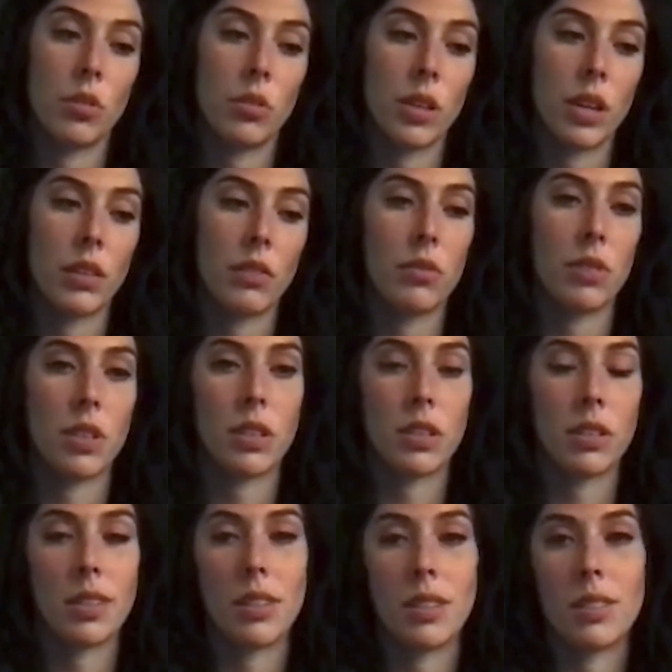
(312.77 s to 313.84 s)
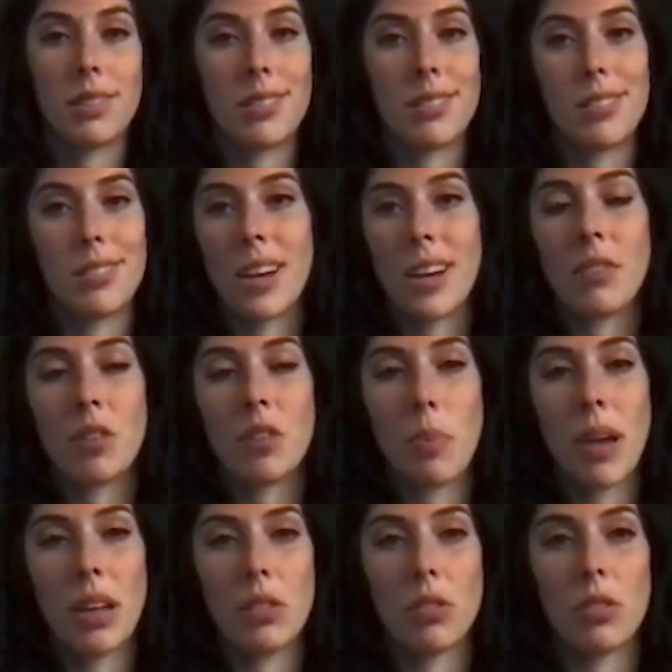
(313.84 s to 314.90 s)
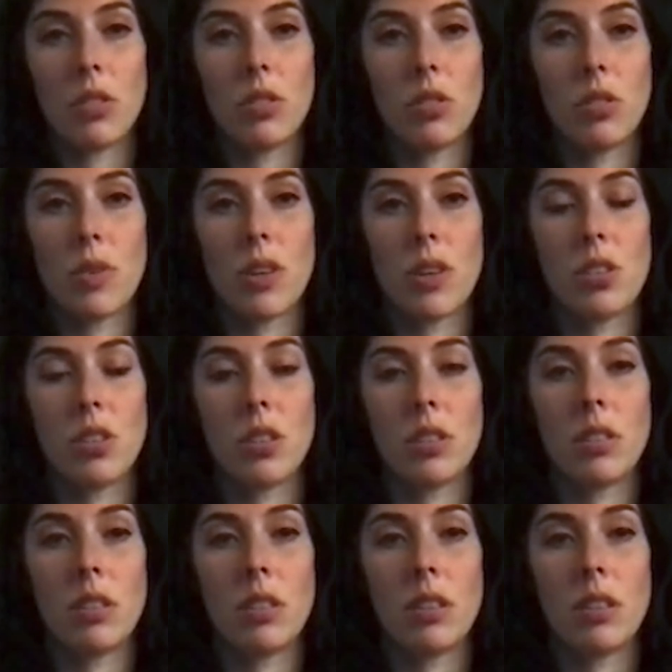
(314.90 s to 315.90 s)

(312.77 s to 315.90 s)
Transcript: So it kind of depends on the situation.